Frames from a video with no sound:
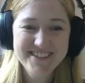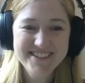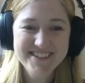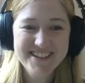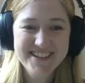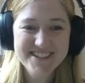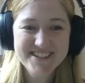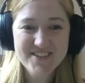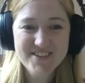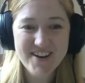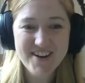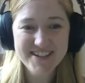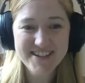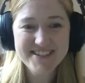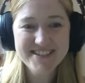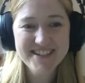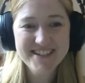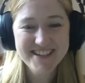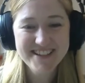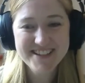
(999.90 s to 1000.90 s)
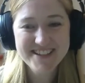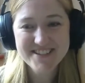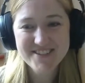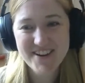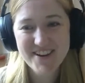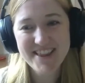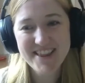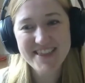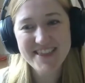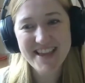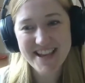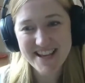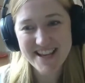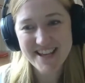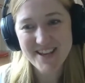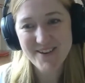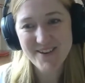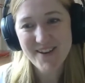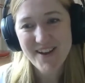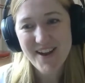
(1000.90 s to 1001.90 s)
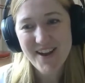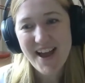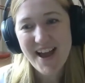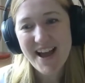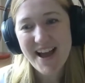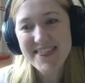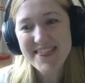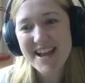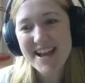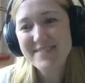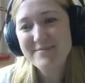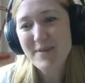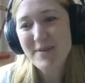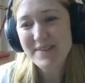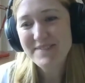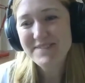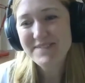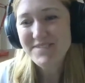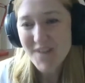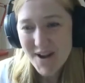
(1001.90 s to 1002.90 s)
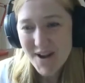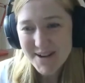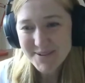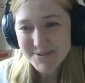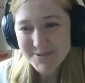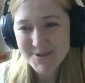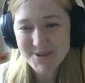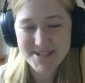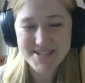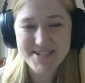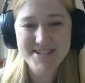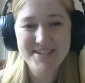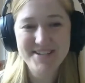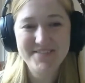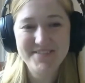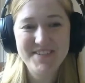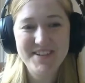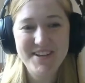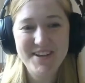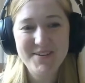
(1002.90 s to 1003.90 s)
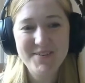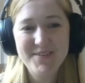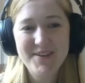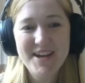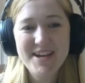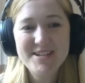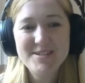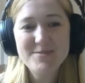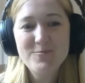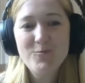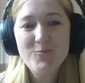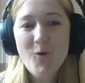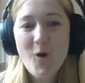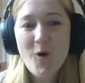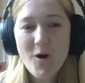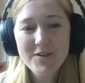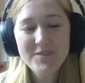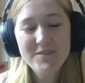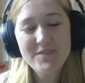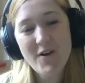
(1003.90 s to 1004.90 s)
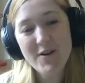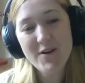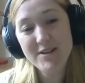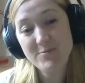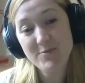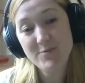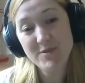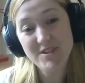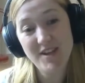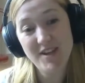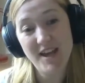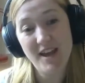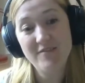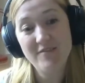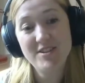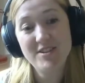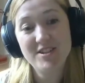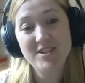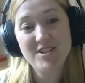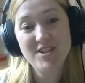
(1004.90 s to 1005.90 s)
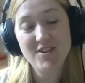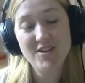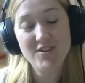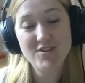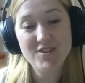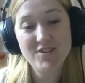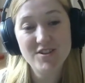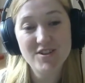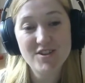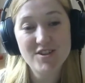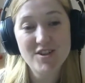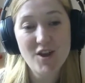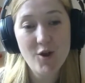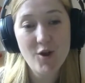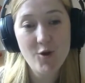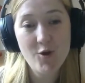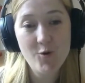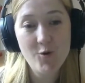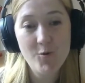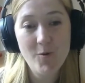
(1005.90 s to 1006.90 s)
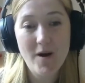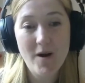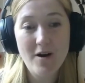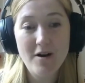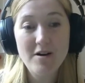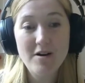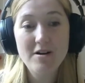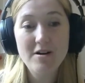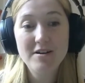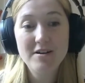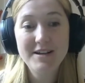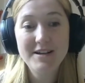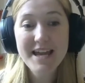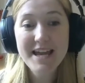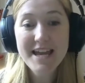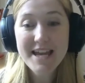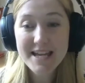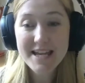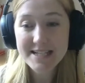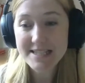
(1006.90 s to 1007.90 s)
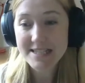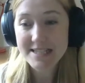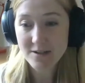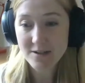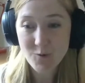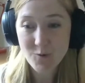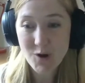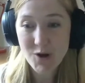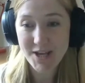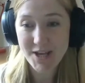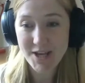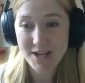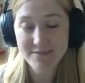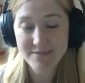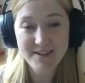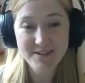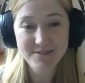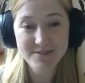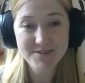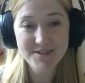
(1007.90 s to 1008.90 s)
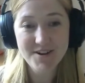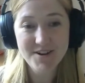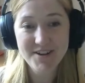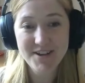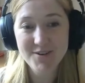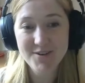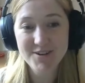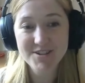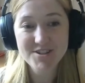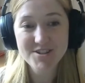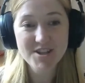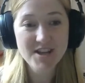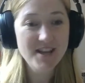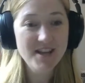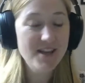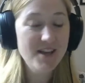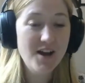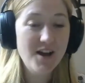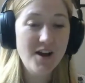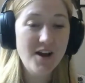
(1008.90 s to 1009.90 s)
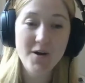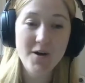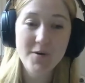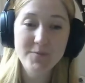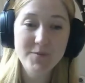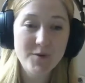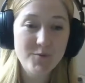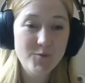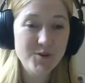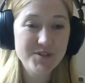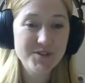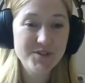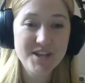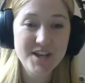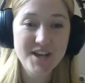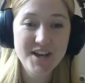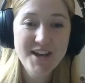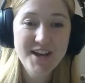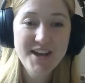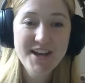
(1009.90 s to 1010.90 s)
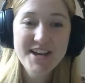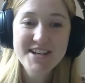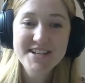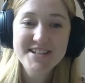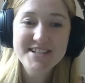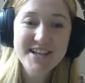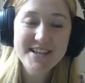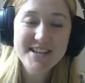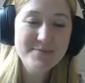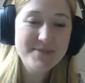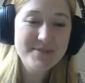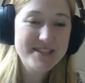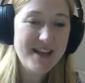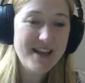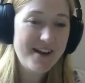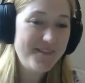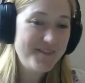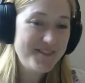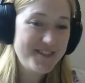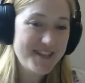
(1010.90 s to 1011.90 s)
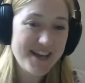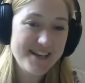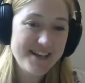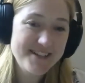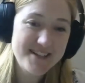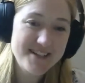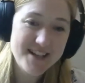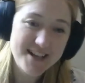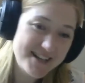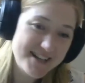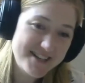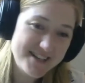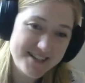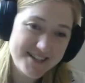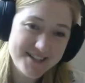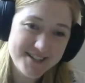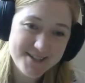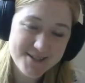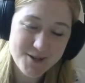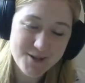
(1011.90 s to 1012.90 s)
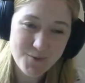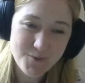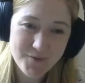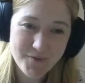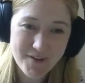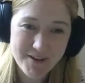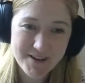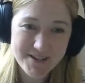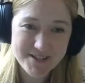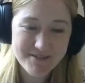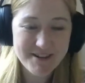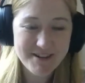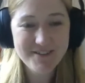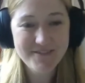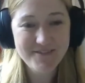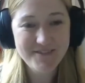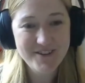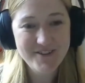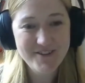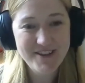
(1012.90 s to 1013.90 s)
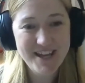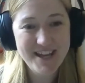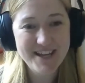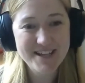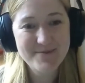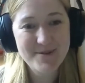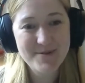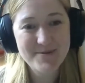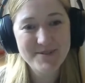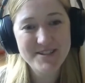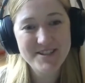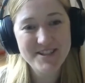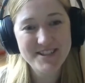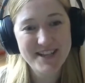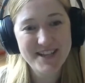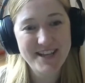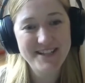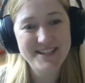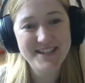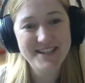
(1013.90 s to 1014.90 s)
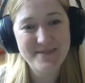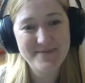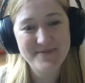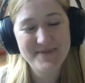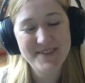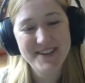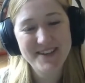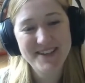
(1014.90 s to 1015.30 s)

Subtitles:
That's great. That's great. Thank you. And then my final question for you is, what advice would you give to students who are keen to work in field archaeology, want to see themselves as an assistant supervisor in a few years? What would you say to them?